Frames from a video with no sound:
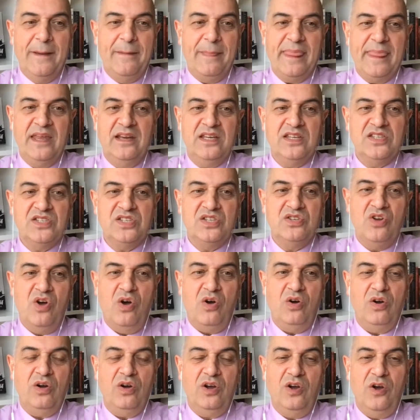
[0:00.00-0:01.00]
It is
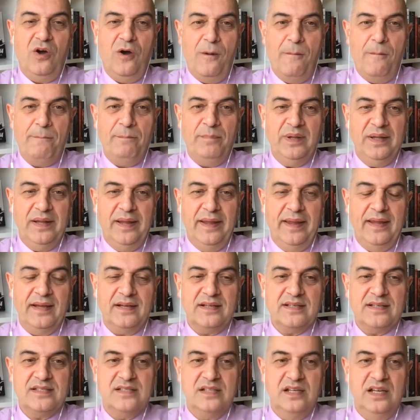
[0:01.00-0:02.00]
not
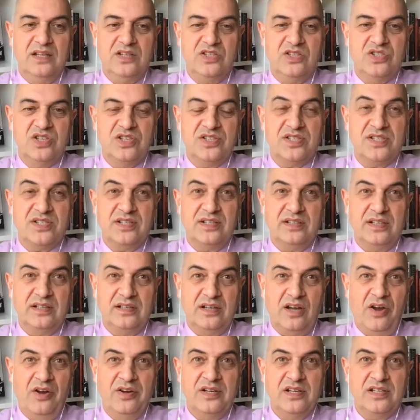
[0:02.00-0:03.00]
complex. It's just
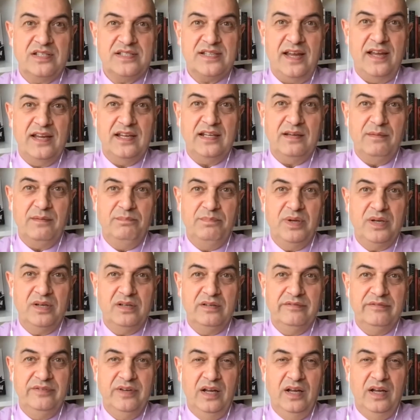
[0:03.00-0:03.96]
going to take a bit of